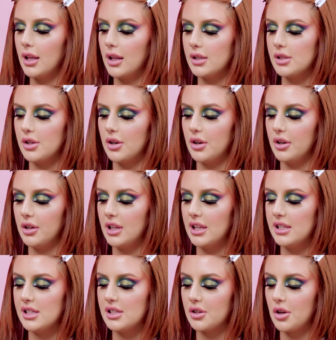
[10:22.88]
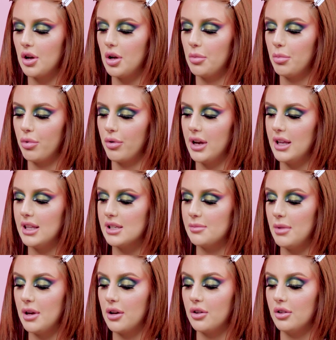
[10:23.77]
So this is called Prince
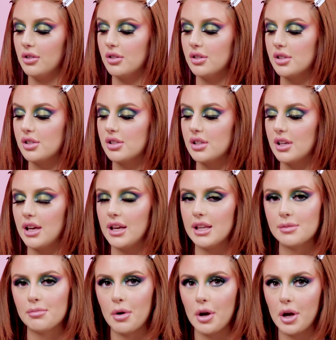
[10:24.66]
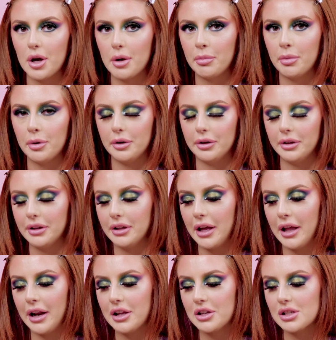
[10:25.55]
because it's purple
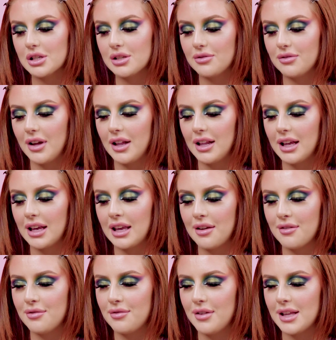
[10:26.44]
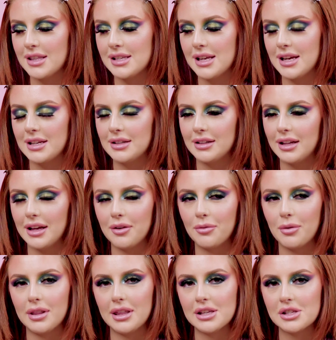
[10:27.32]
and I just felt like it fitted
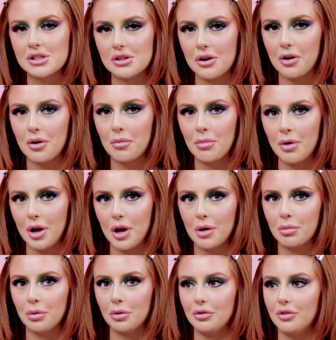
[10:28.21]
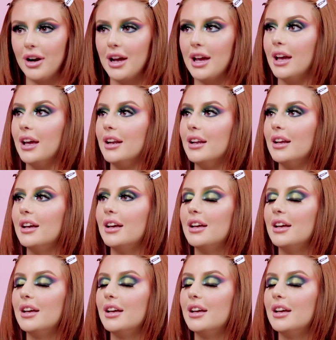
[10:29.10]
like with his song Purple Rain.